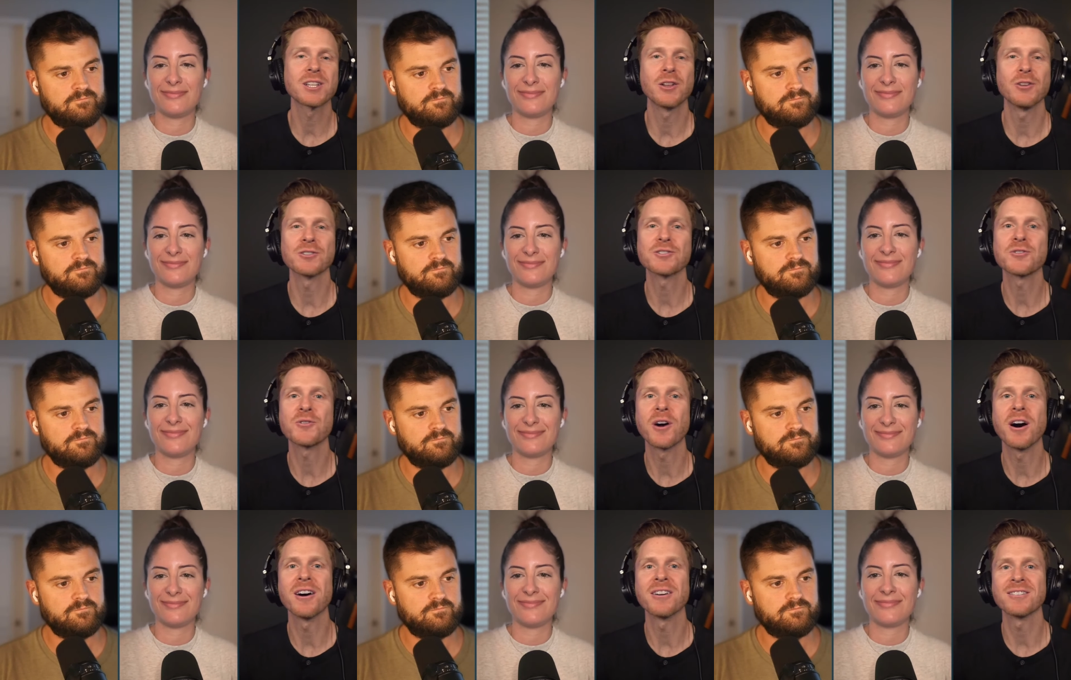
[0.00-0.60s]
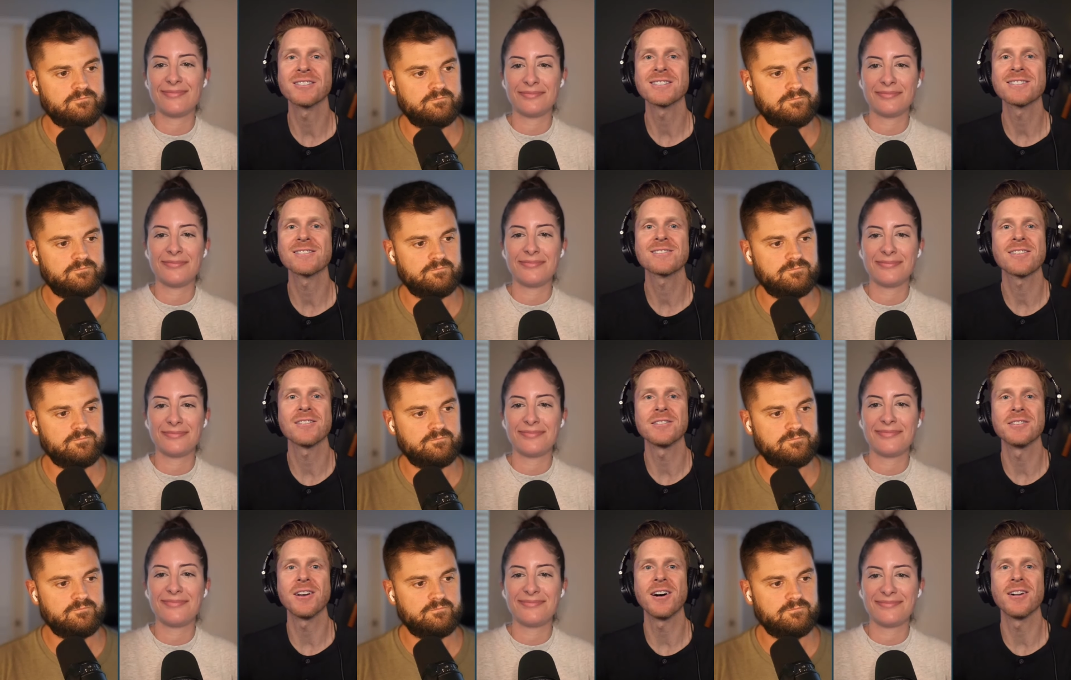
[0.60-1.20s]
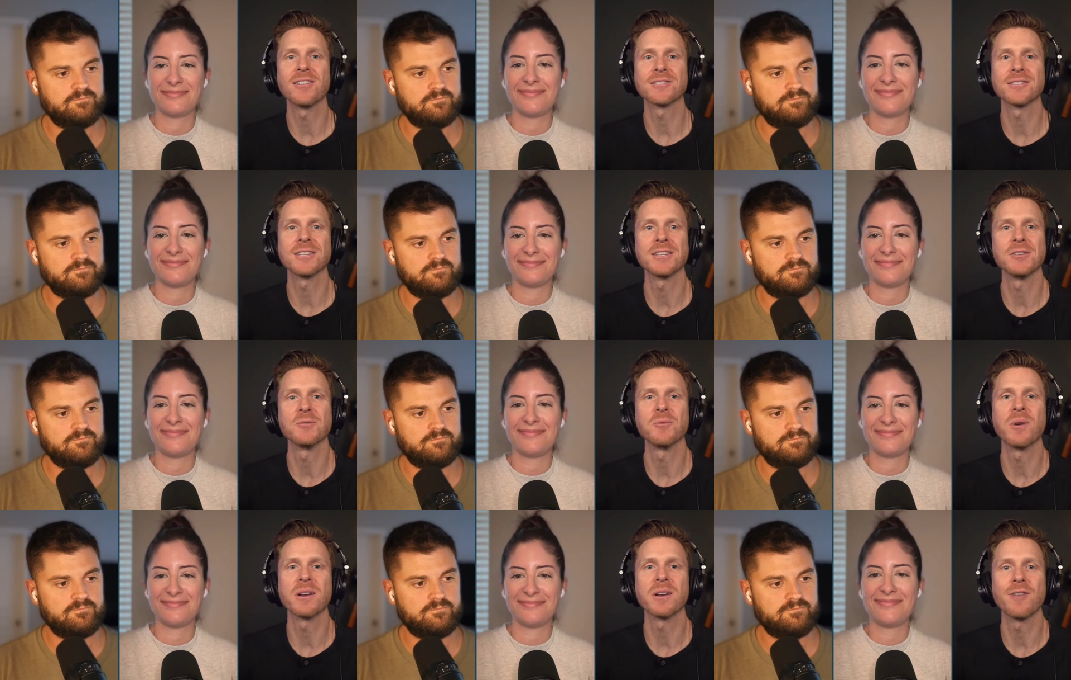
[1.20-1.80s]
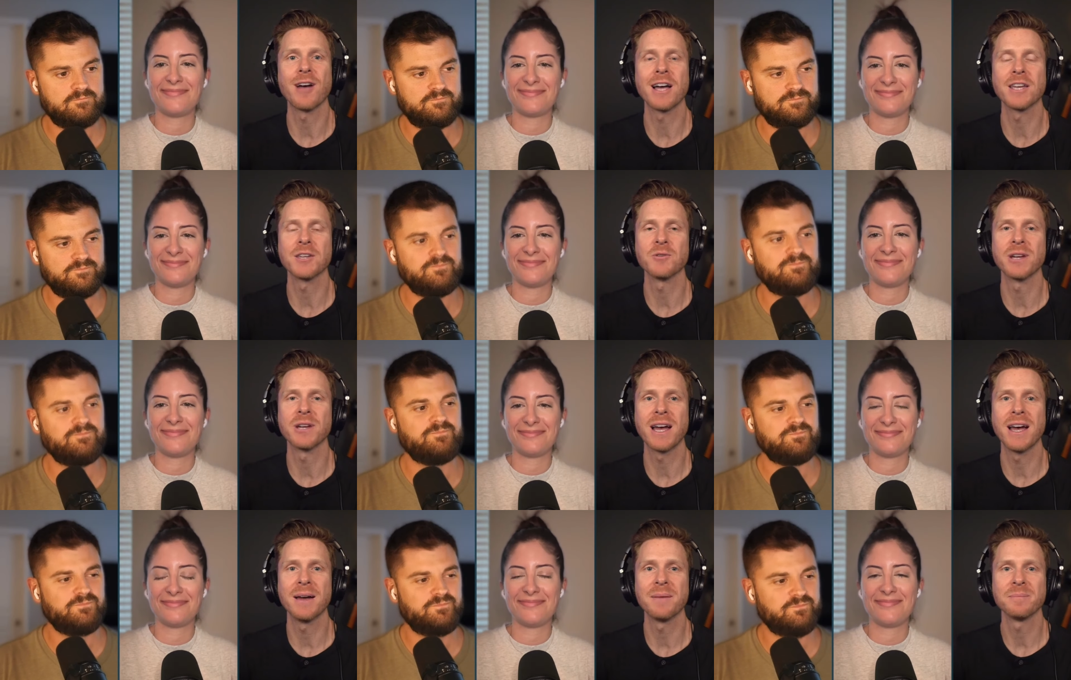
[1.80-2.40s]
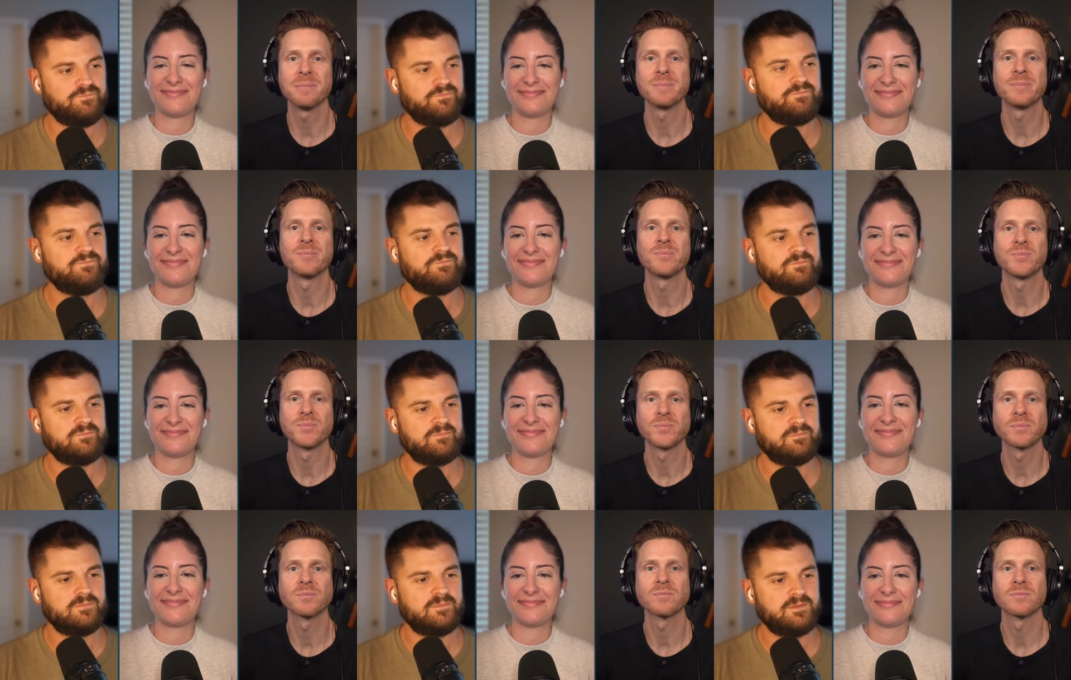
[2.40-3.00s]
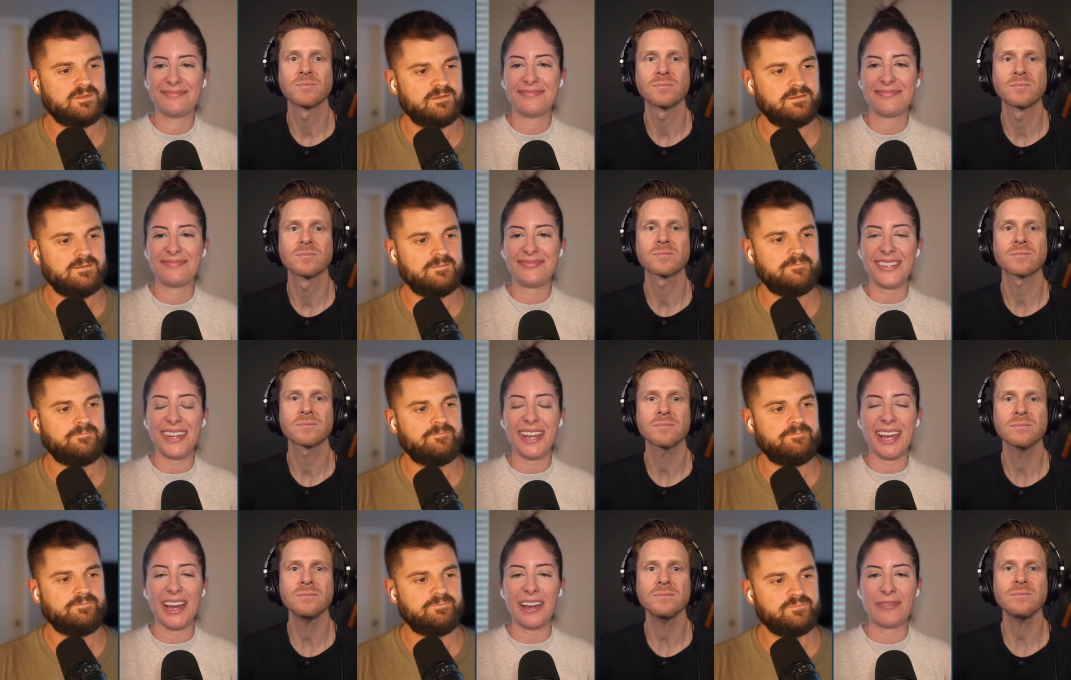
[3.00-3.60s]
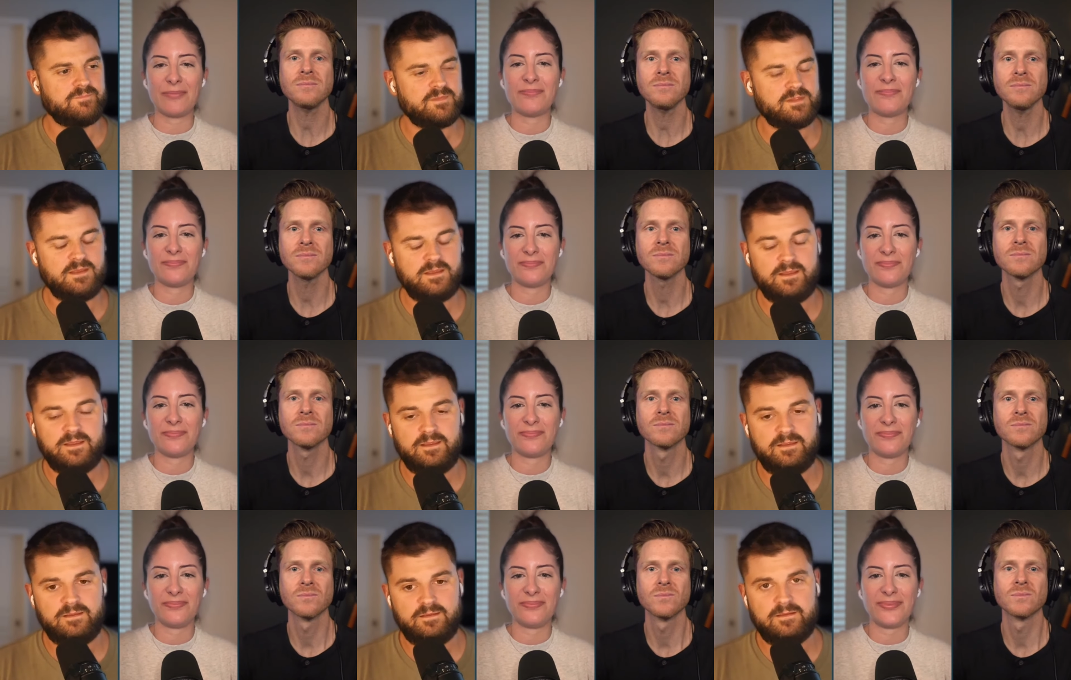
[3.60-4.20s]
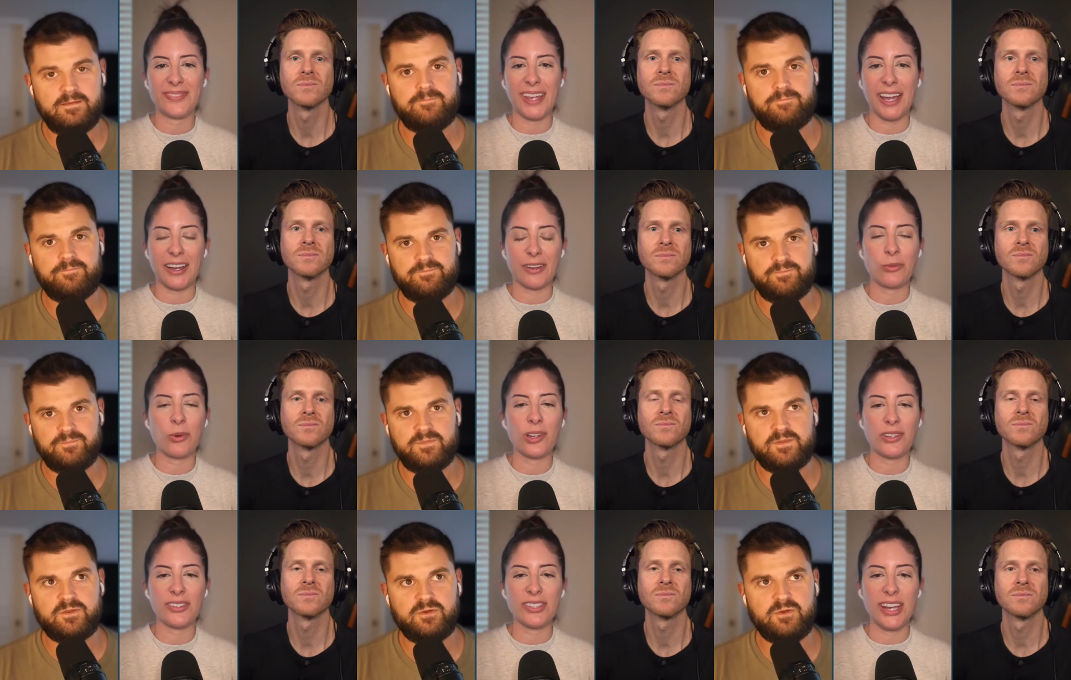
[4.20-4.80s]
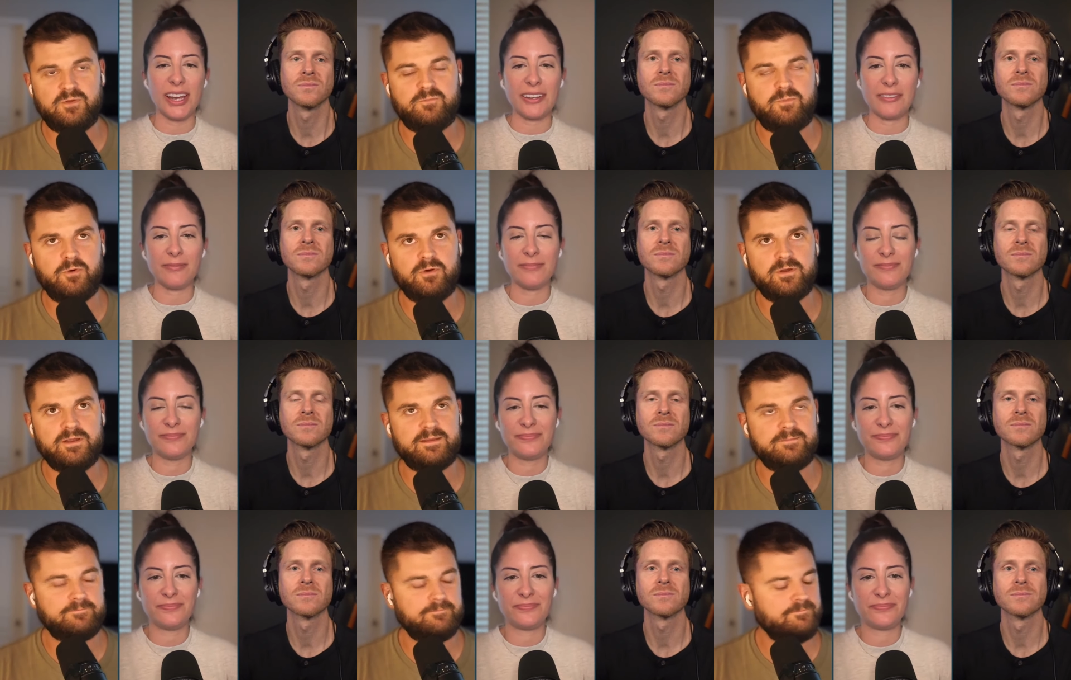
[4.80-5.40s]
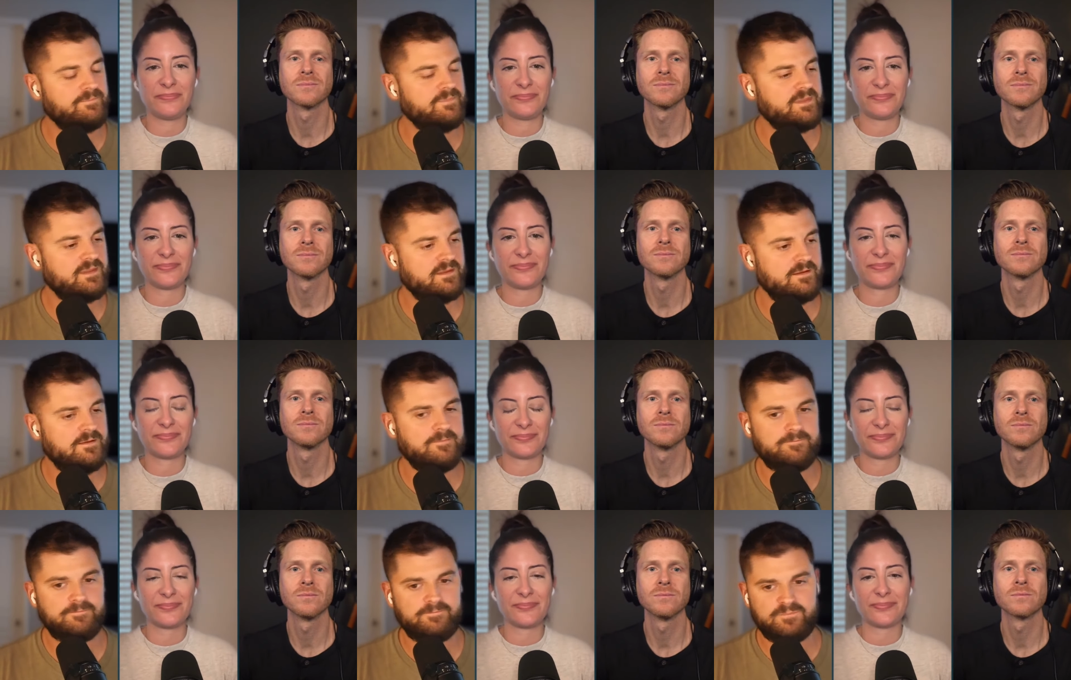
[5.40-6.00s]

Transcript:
Speaker 1: closer to 100 cents on the dollar that you'd want to value it at. Yeah. Yeah. Well
Speaker 2: said. Good point. Yep.